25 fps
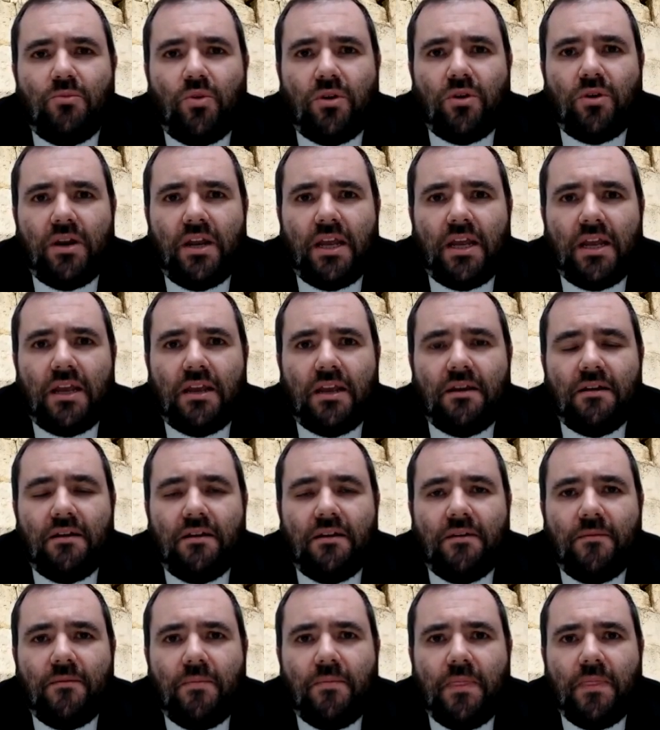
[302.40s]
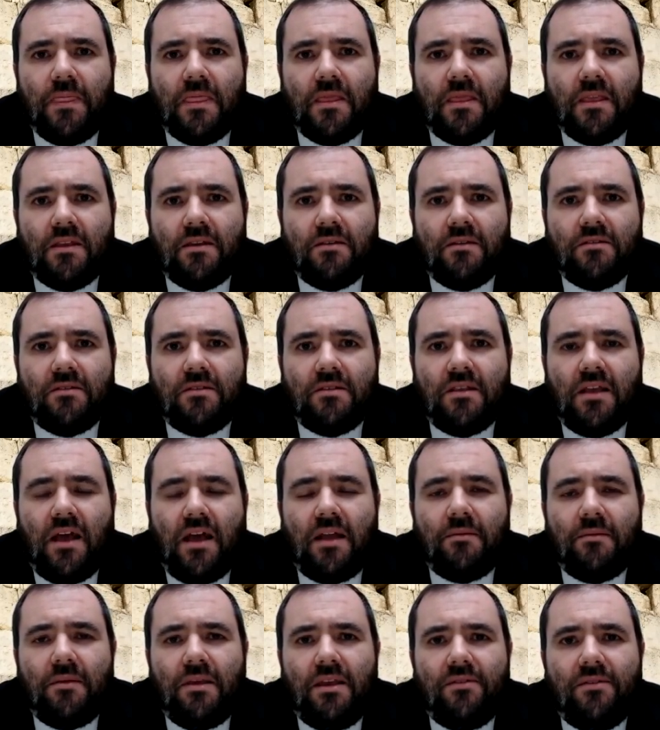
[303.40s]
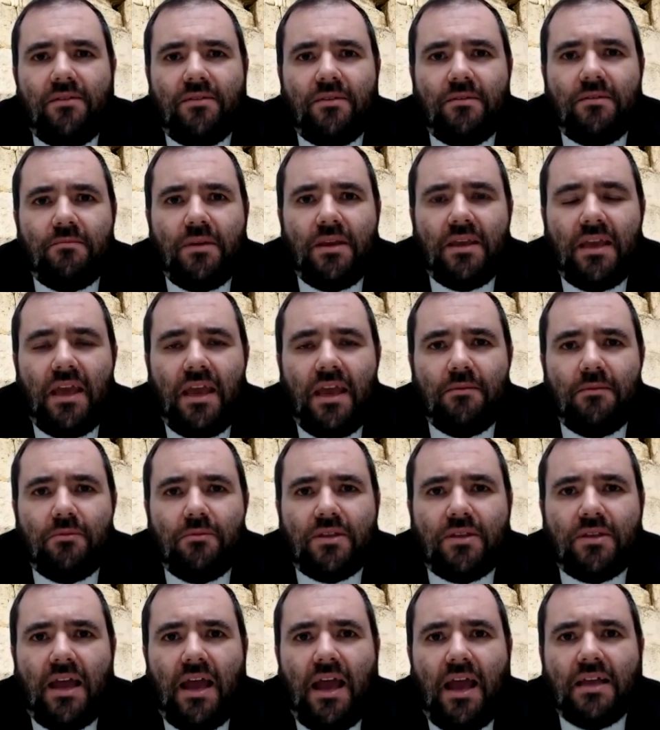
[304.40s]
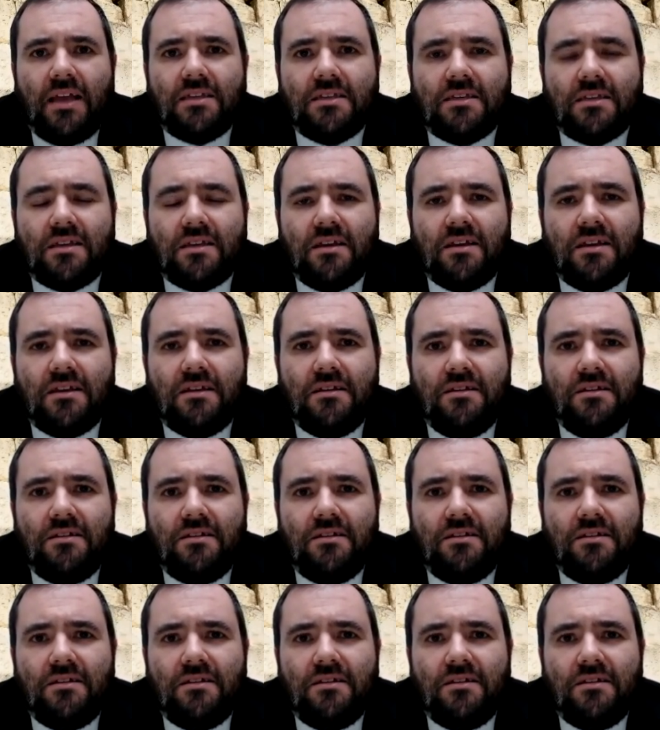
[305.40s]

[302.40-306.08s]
mourning, not even being able to ask